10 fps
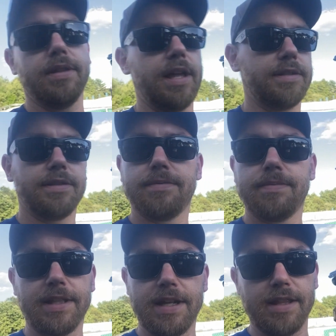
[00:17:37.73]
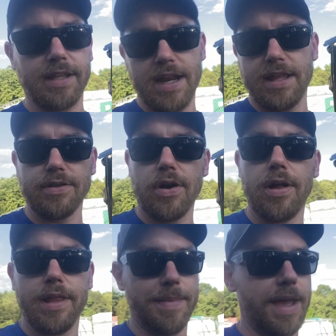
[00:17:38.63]
And that's, at the end of the day, it's
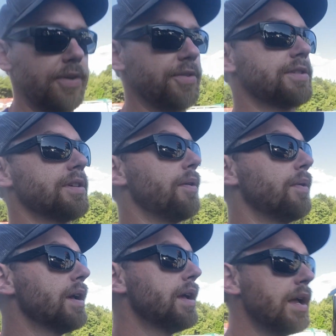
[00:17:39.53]
all that matters. So, all